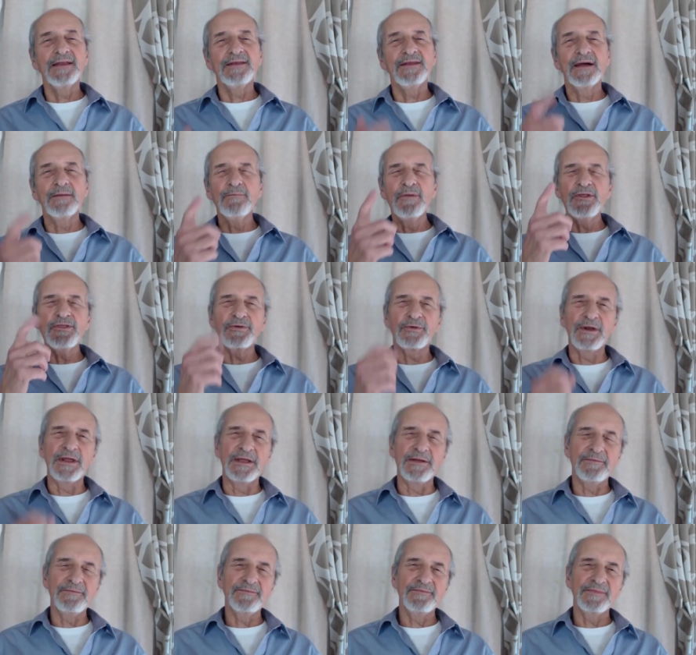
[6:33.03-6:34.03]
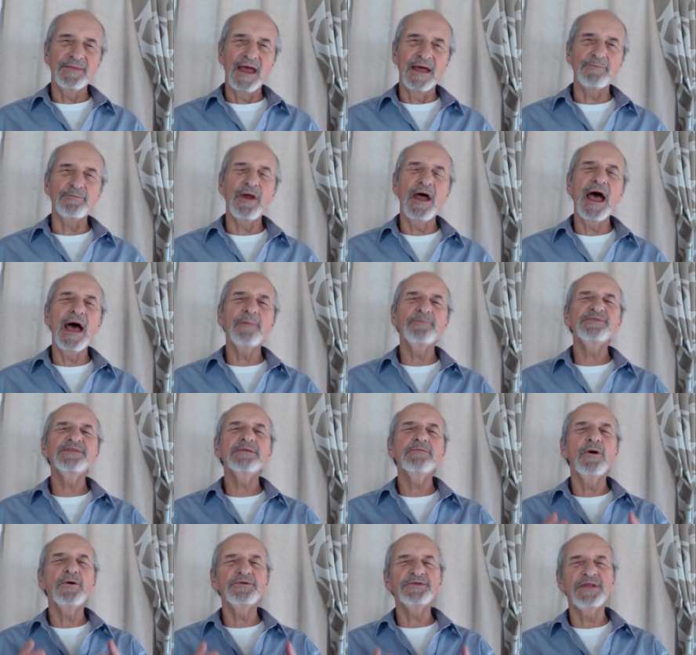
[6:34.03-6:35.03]
Number three, and perhaps
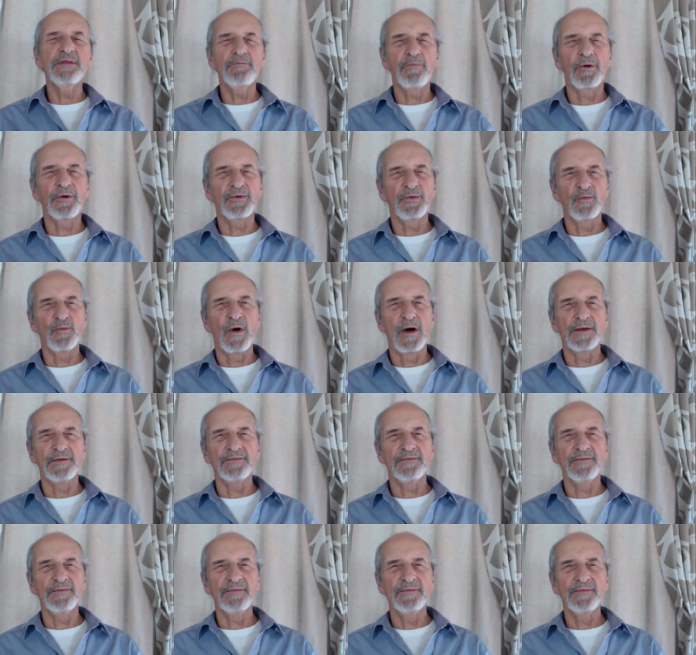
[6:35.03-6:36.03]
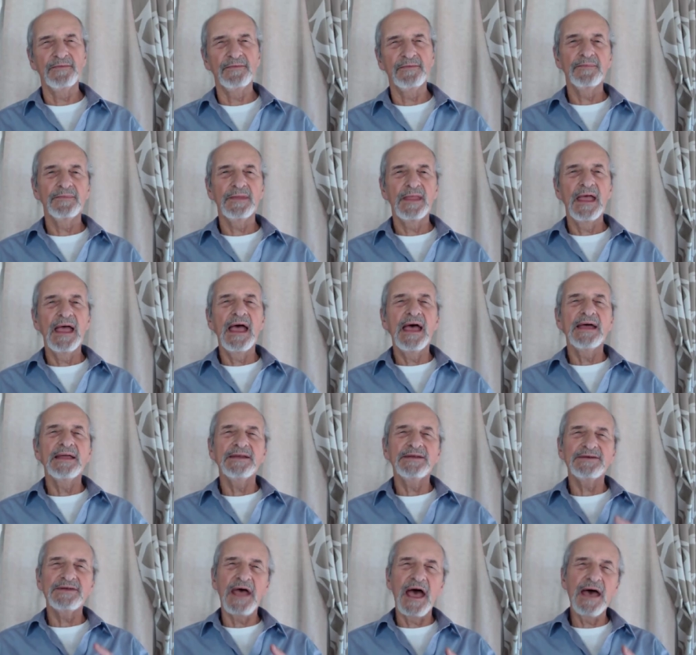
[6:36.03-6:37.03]
the most important one,
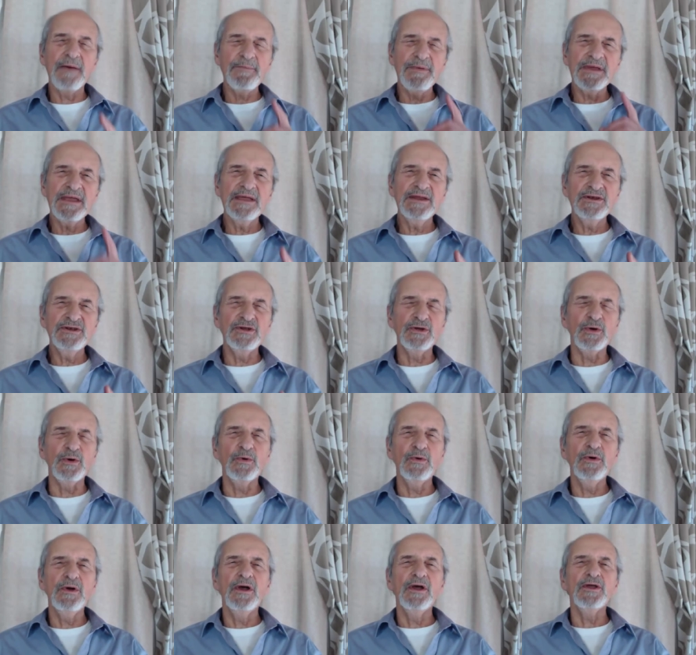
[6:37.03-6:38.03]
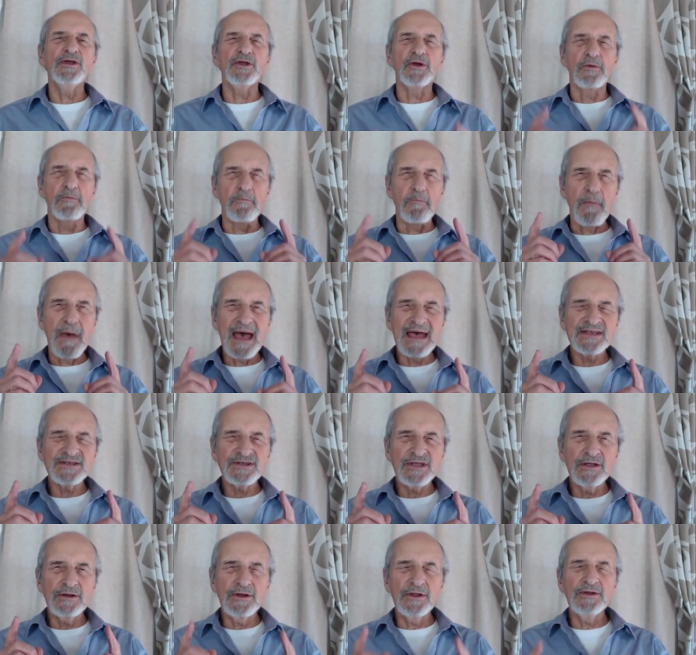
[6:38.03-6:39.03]
tapping into your
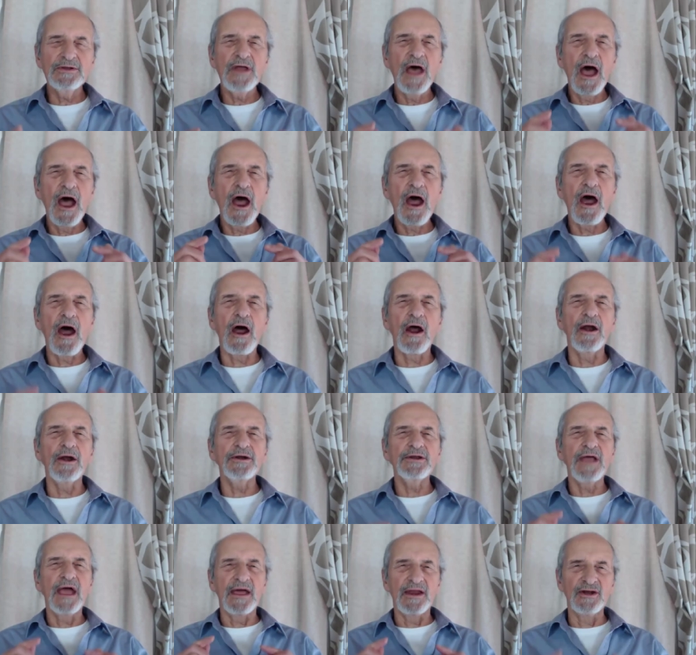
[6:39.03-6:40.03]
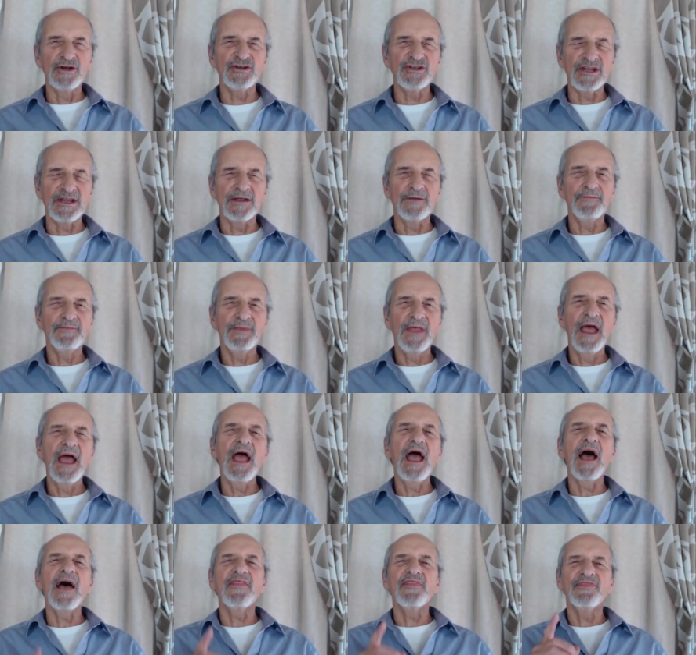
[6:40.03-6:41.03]
masculine heart energy.
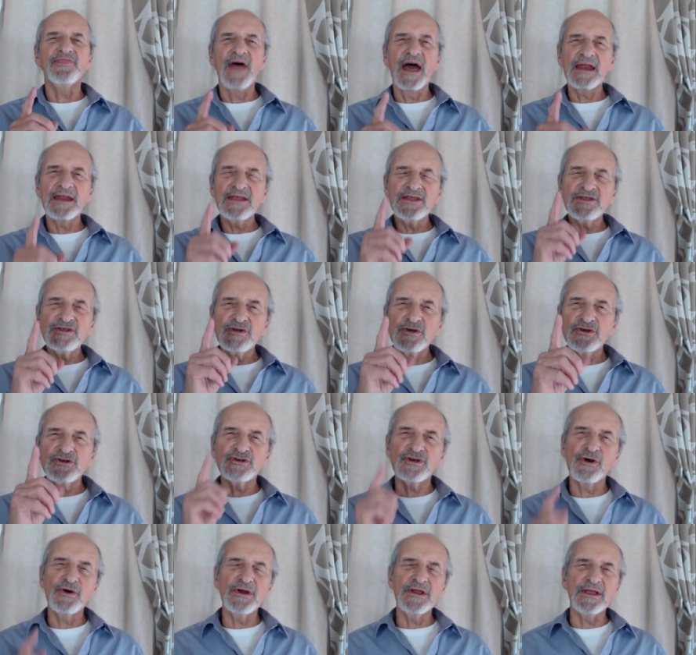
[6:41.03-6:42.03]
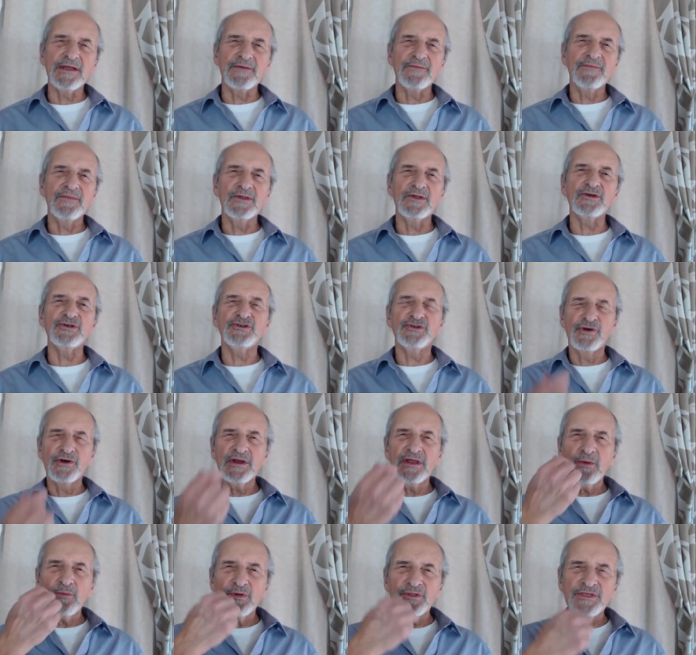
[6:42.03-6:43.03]
And that is your journey, your
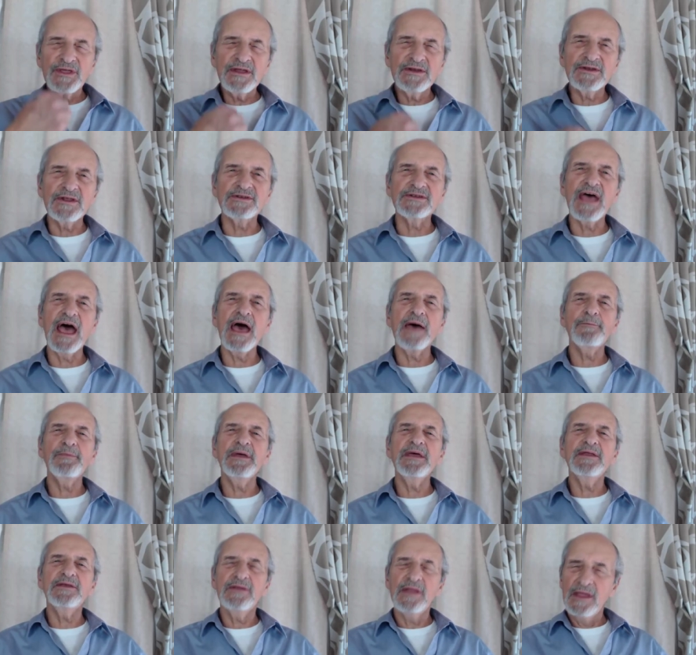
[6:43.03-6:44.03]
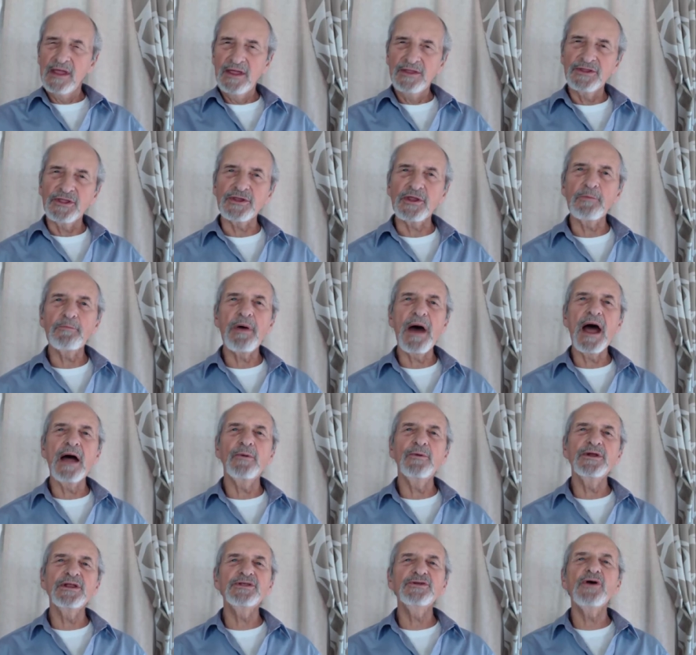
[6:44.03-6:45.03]
journey within to tap in to the
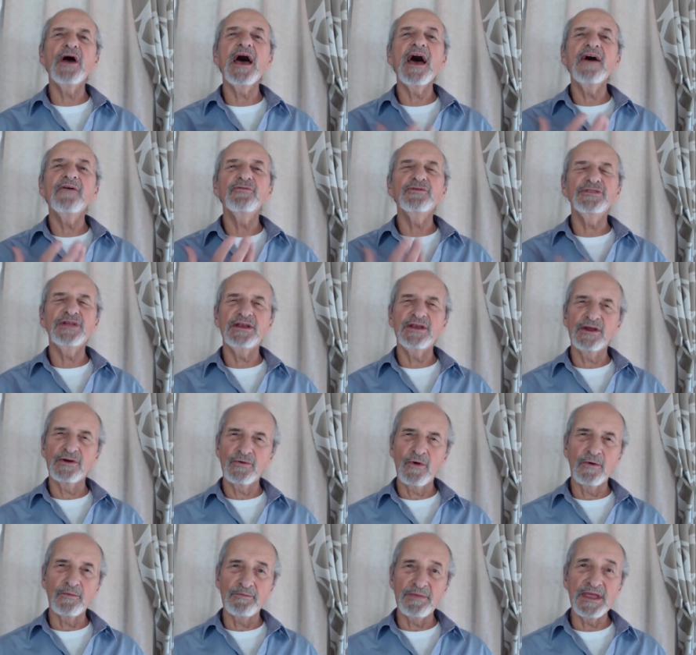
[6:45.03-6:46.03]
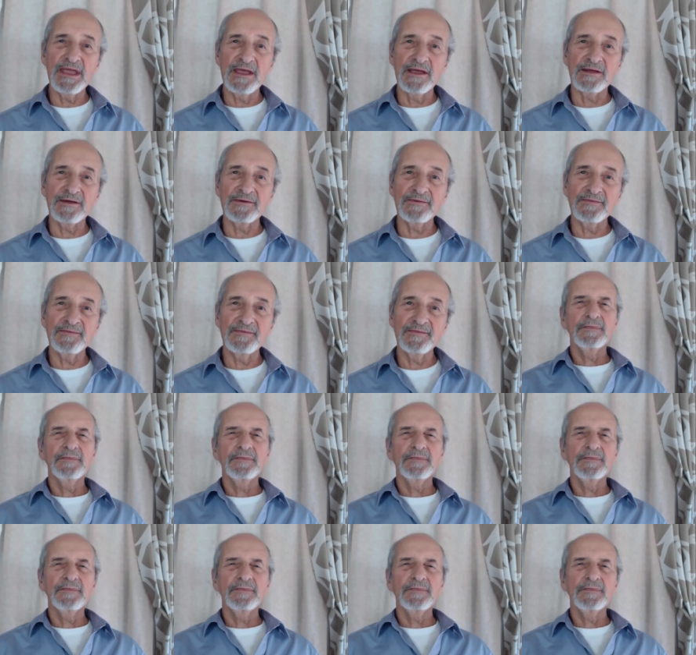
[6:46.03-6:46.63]
power that you have within your own being.